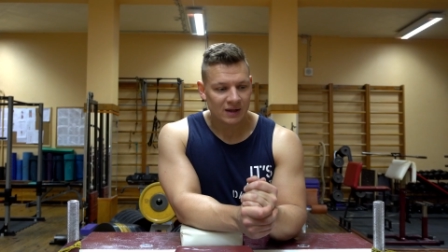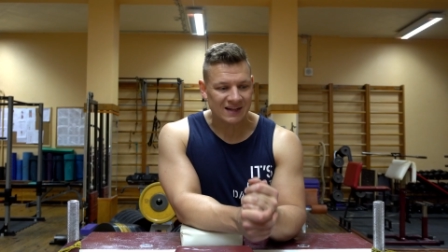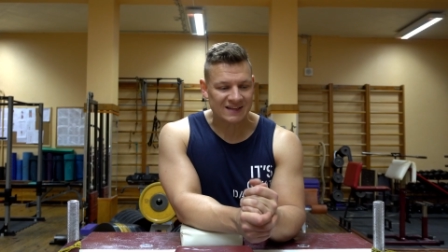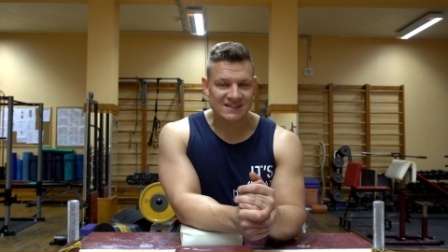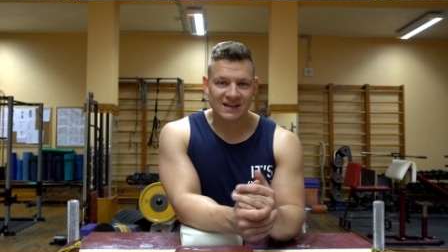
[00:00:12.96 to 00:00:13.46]

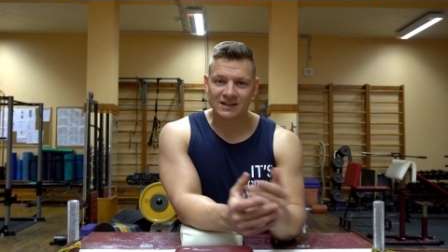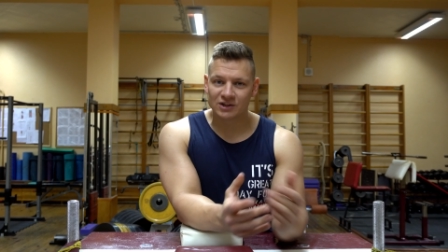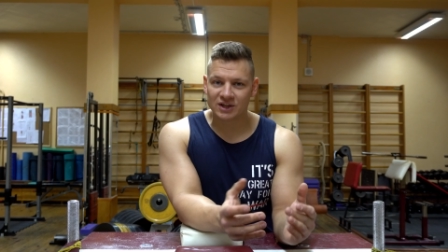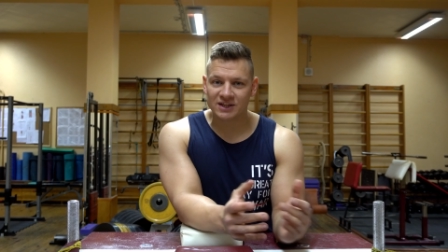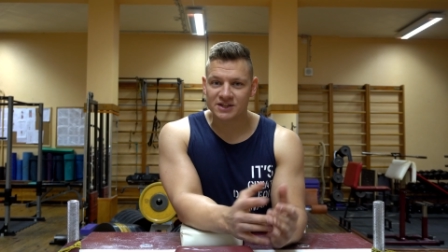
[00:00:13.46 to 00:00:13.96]
Let's take a
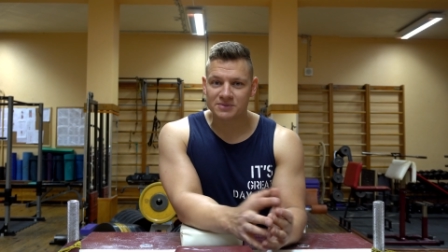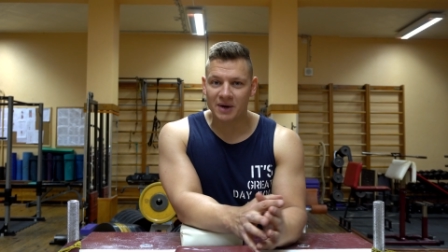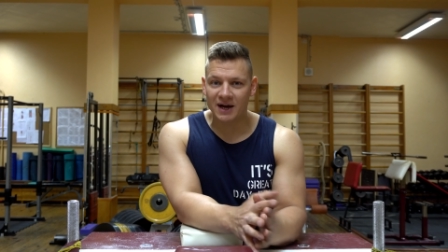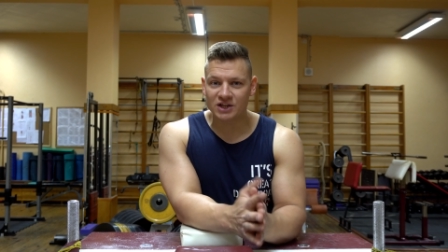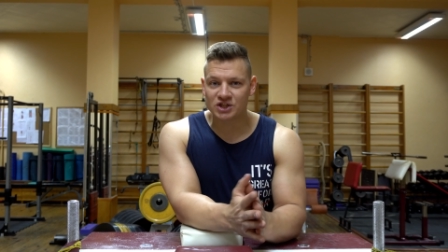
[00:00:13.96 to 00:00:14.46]
look at this
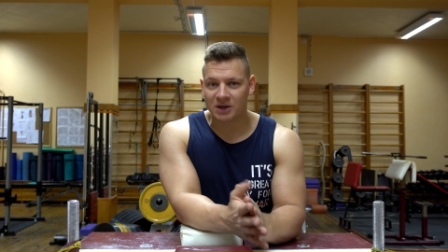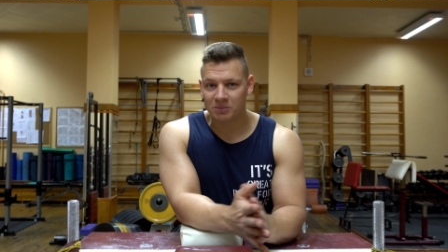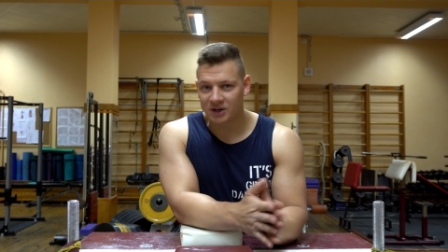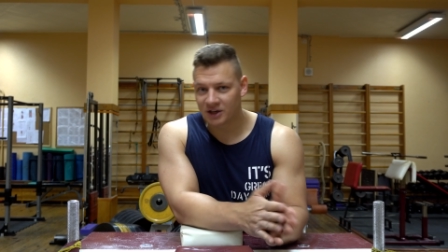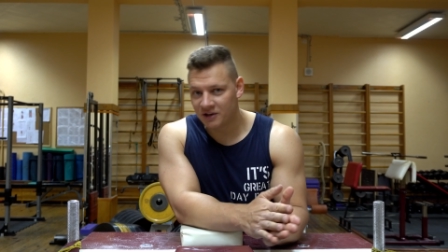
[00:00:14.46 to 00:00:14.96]
match.
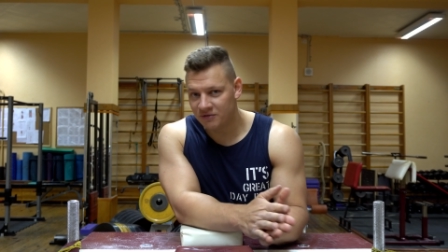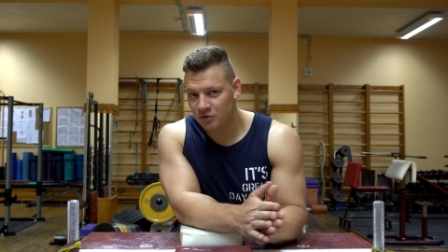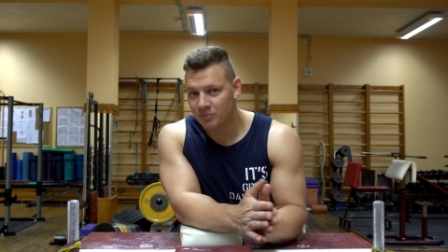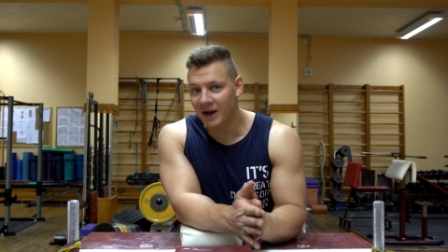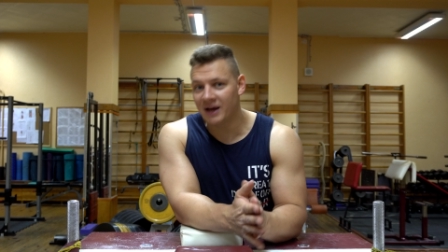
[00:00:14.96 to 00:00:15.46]
I'm gonna give
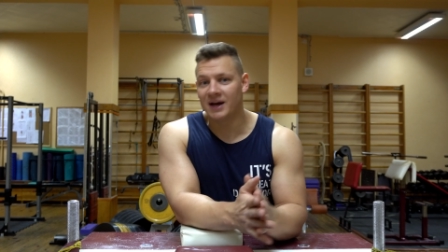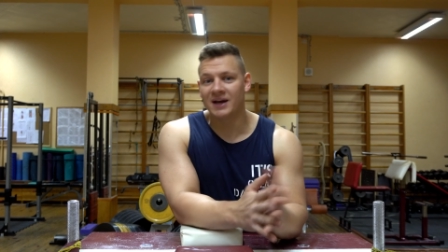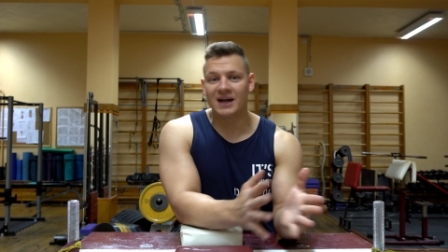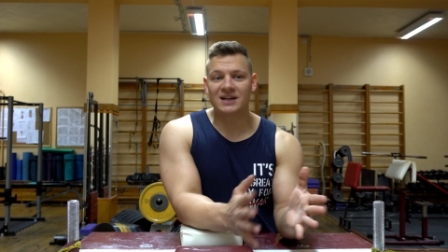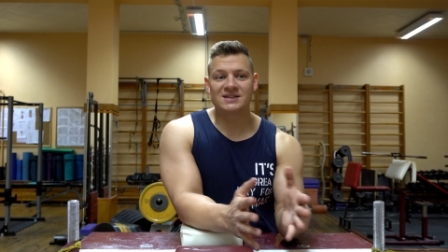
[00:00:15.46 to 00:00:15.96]
you my
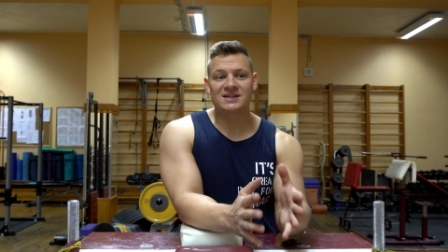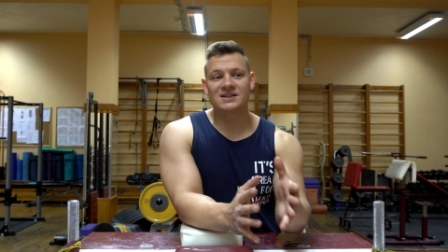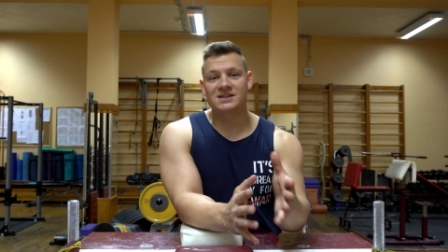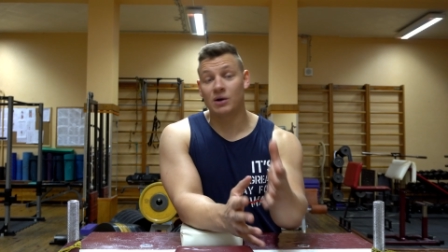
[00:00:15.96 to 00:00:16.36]
analysis.